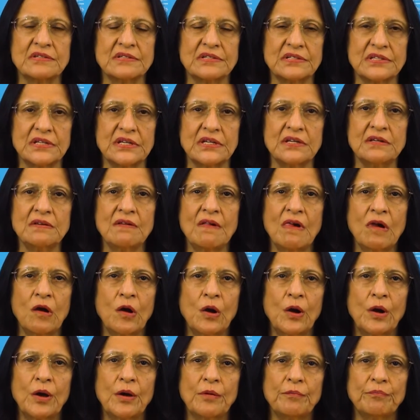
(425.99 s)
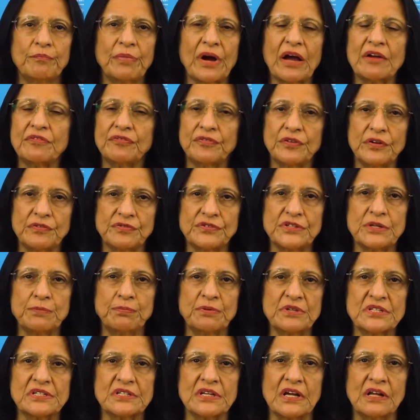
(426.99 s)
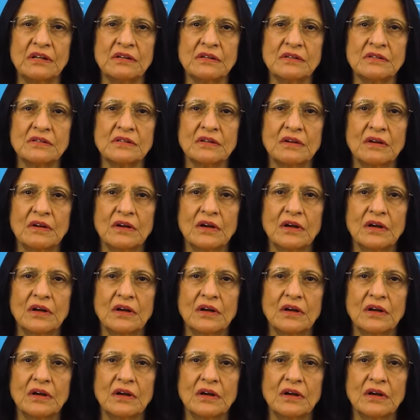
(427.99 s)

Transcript: C by 50%,